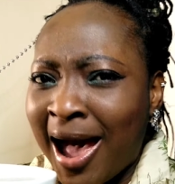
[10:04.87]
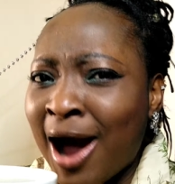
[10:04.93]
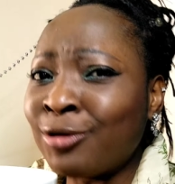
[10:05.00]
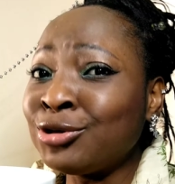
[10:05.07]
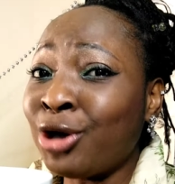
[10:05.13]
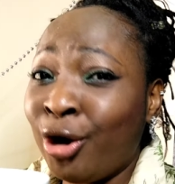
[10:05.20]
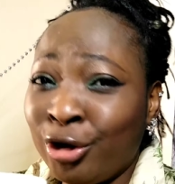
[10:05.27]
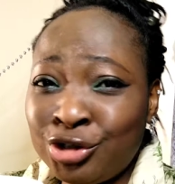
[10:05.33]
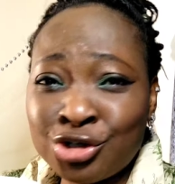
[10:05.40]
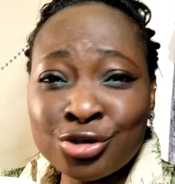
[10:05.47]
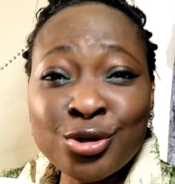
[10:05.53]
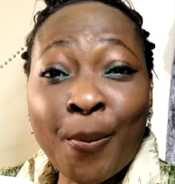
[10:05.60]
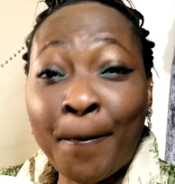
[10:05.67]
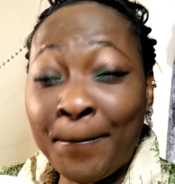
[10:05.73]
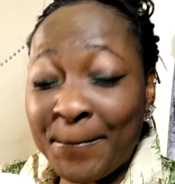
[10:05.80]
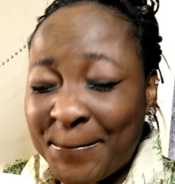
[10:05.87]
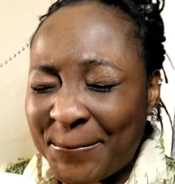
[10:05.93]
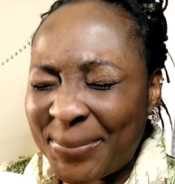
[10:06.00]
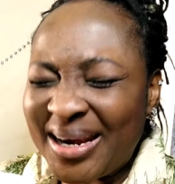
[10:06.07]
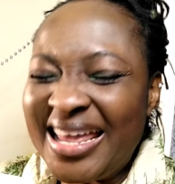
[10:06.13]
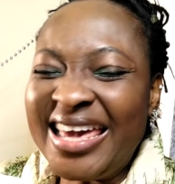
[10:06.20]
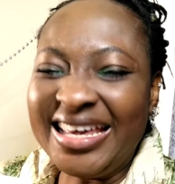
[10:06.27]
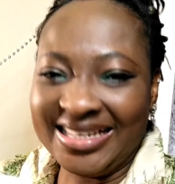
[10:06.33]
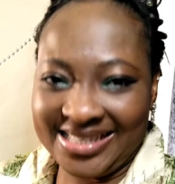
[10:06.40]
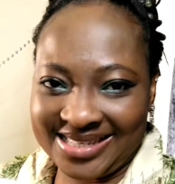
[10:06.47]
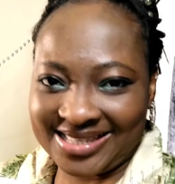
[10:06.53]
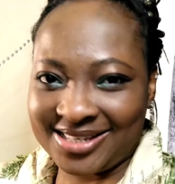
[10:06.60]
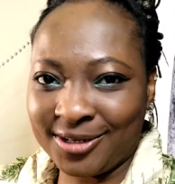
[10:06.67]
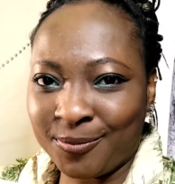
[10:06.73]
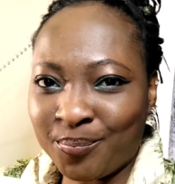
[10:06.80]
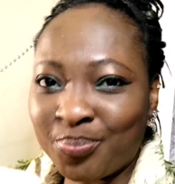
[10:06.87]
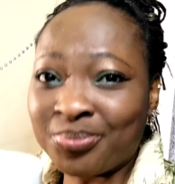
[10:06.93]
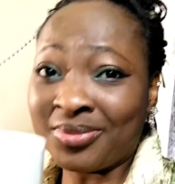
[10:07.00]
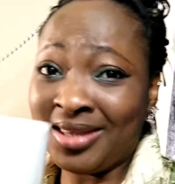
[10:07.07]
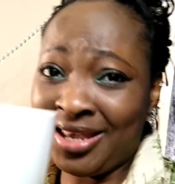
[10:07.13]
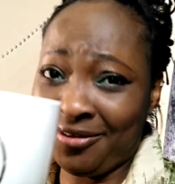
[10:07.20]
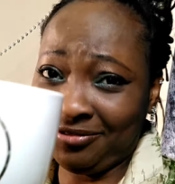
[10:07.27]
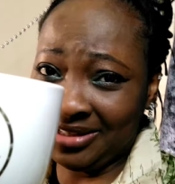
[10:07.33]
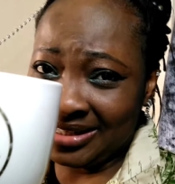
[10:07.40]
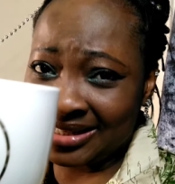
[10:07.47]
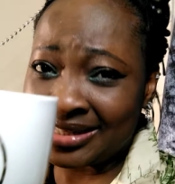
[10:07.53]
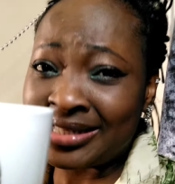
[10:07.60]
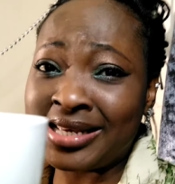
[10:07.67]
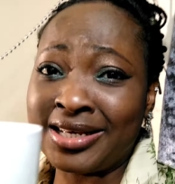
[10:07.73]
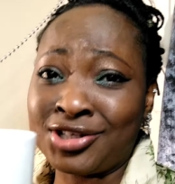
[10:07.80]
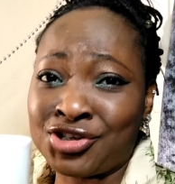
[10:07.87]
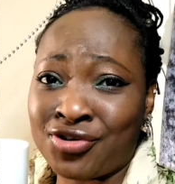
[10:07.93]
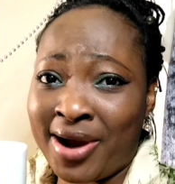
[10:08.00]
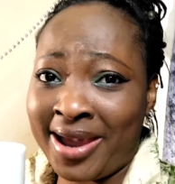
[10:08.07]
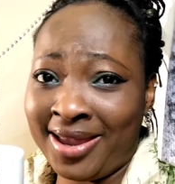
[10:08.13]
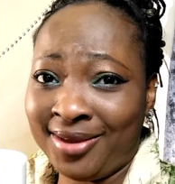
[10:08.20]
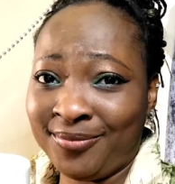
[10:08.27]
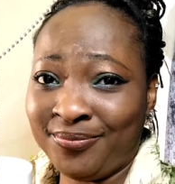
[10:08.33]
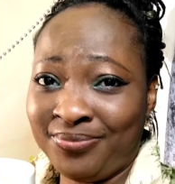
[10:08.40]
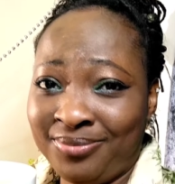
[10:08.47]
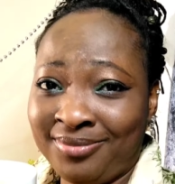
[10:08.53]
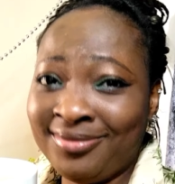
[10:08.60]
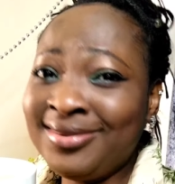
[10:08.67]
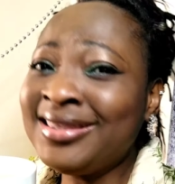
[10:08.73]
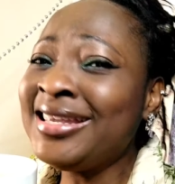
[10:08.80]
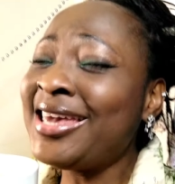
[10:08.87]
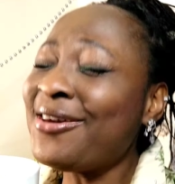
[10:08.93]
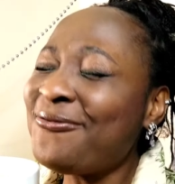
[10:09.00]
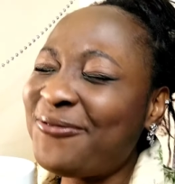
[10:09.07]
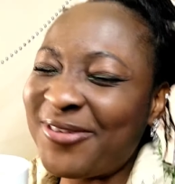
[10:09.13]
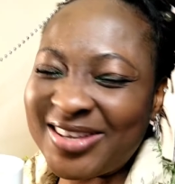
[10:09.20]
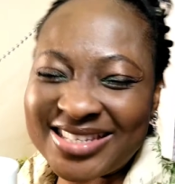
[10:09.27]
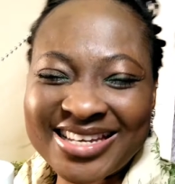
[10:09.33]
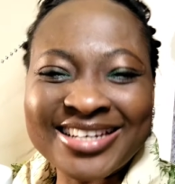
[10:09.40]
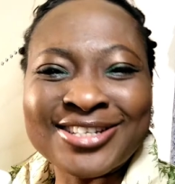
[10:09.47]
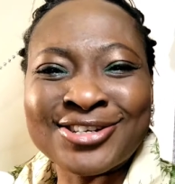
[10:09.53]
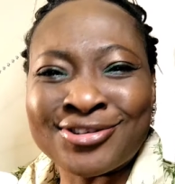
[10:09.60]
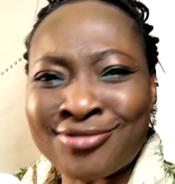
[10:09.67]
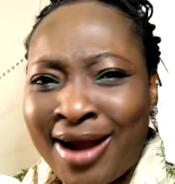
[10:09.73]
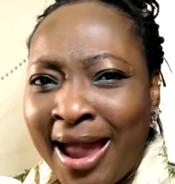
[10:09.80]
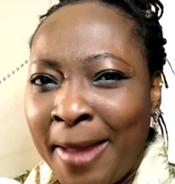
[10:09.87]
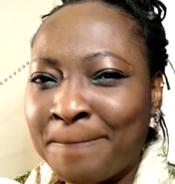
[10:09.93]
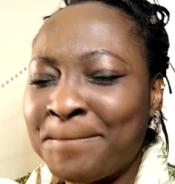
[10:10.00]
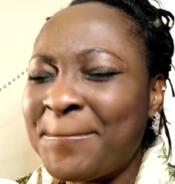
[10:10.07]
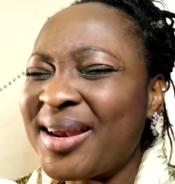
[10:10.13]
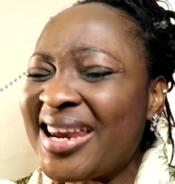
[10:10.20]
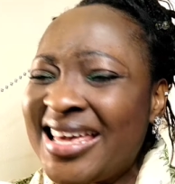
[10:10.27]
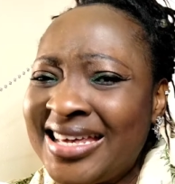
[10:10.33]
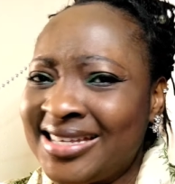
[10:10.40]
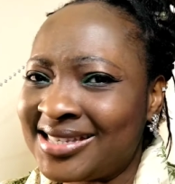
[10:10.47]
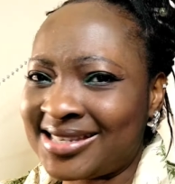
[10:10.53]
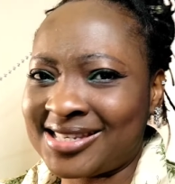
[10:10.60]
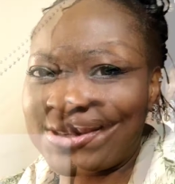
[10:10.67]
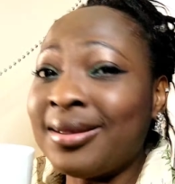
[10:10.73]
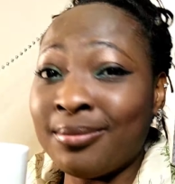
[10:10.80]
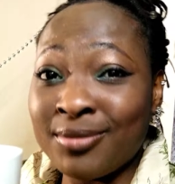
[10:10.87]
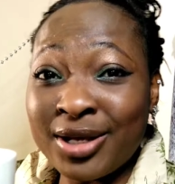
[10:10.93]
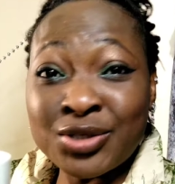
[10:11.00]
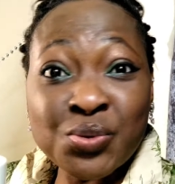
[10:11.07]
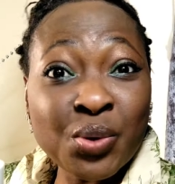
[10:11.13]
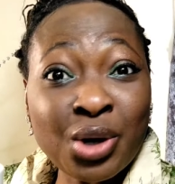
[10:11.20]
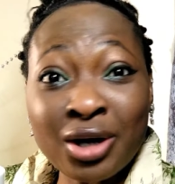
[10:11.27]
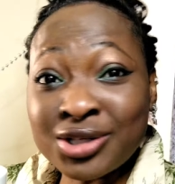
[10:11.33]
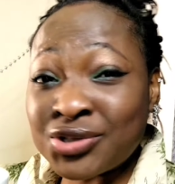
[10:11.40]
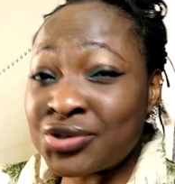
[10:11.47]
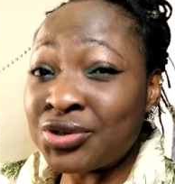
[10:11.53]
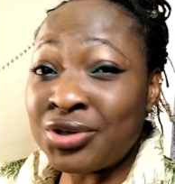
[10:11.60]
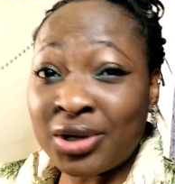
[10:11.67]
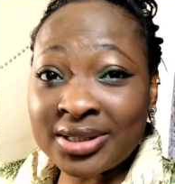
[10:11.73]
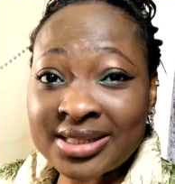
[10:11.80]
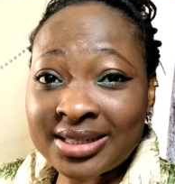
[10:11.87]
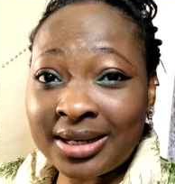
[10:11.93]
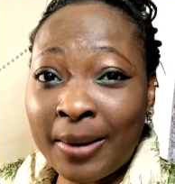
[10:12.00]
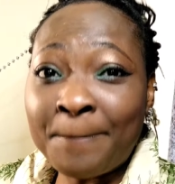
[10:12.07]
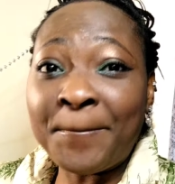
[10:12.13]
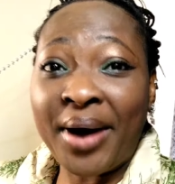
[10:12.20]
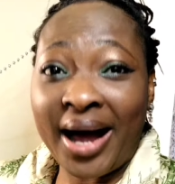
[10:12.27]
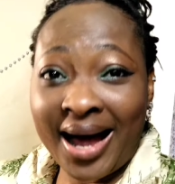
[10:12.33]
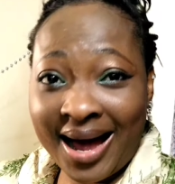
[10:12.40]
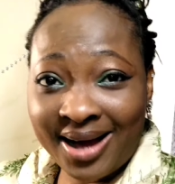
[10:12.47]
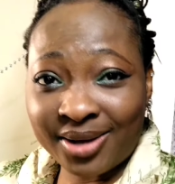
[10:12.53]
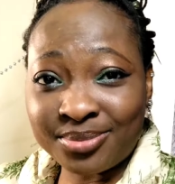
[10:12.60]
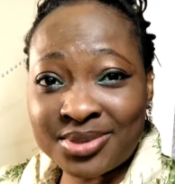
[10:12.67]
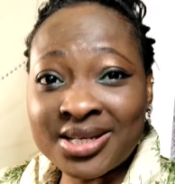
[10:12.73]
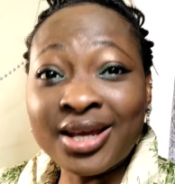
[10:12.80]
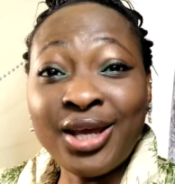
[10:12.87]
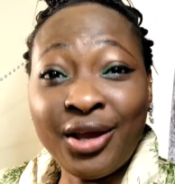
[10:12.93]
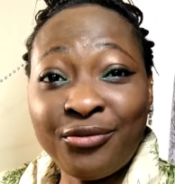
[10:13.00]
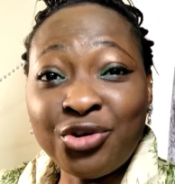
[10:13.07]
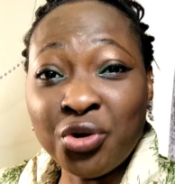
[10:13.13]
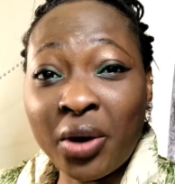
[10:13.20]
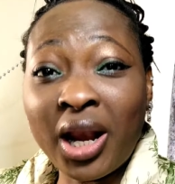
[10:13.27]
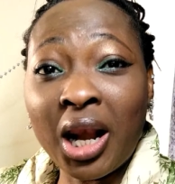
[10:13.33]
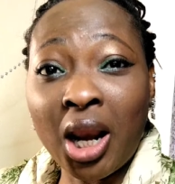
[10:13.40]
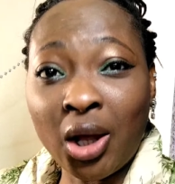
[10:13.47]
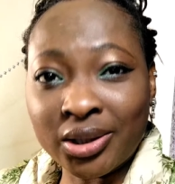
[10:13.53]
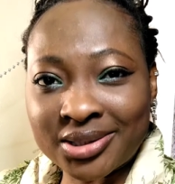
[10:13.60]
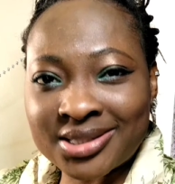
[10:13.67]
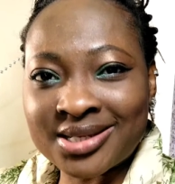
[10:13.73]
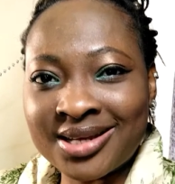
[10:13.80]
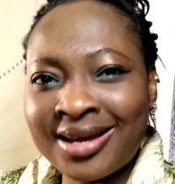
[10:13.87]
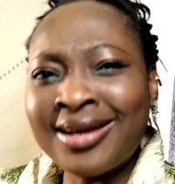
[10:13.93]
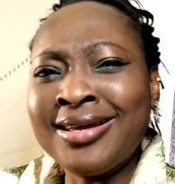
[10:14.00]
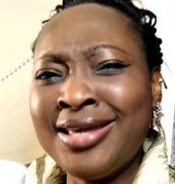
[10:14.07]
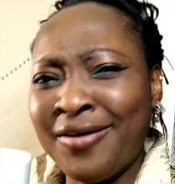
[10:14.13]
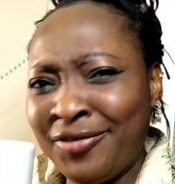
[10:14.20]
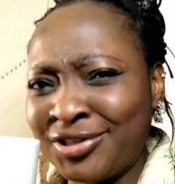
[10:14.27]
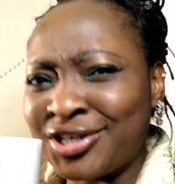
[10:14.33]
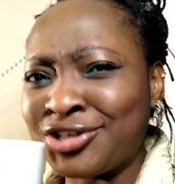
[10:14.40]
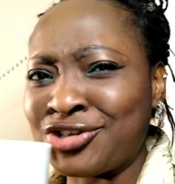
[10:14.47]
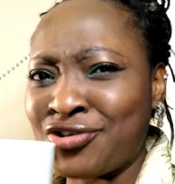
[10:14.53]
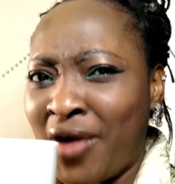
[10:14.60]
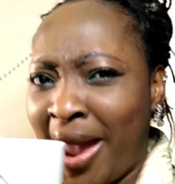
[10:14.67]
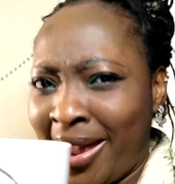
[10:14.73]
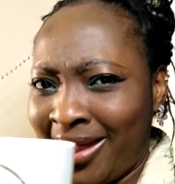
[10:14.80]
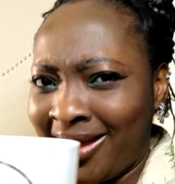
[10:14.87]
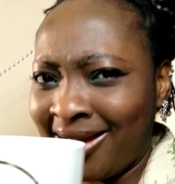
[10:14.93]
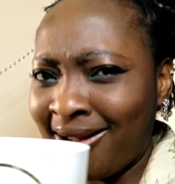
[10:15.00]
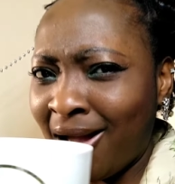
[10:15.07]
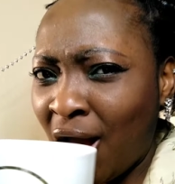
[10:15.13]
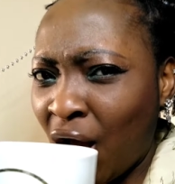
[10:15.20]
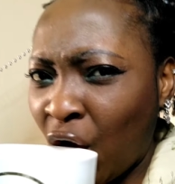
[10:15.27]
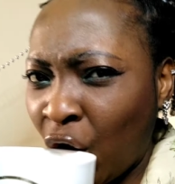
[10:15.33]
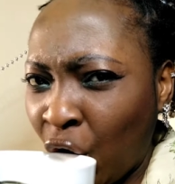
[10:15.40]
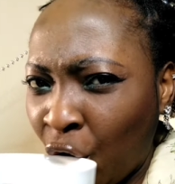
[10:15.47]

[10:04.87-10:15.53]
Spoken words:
I would urge you to please give this tea a try. Give it a try, please. It will cost you nothing, perhaps give you a lot. Give it a try, huh?